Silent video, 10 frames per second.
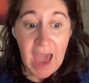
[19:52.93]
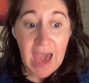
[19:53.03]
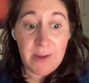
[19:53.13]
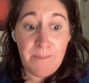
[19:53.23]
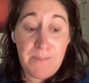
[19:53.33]

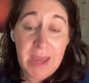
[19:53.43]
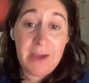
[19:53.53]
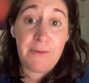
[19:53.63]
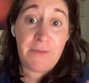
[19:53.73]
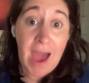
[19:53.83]
And a
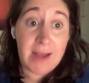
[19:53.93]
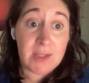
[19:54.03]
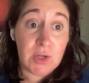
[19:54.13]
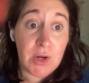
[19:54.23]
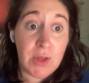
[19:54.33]
big
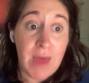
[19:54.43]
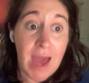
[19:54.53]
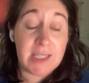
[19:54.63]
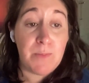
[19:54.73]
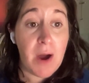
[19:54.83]
factor
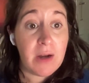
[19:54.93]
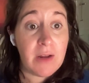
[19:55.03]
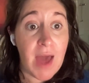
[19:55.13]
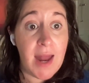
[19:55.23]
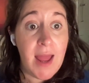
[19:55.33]
that is part
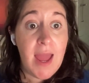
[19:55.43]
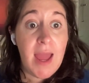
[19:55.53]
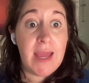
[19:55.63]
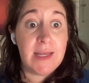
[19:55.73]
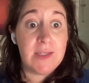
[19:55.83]
of that
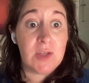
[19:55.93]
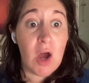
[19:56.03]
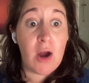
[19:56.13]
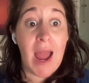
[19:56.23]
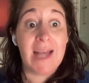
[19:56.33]
is
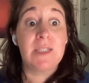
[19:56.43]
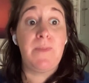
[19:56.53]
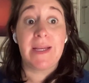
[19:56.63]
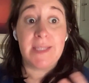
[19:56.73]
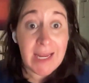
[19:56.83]
our
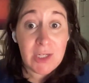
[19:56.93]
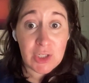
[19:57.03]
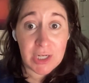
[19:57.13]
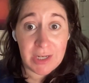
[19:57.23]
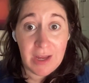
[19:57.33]

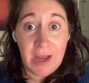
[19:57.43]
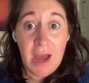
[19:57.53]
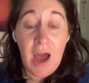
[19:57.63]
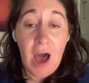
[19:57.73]
expectation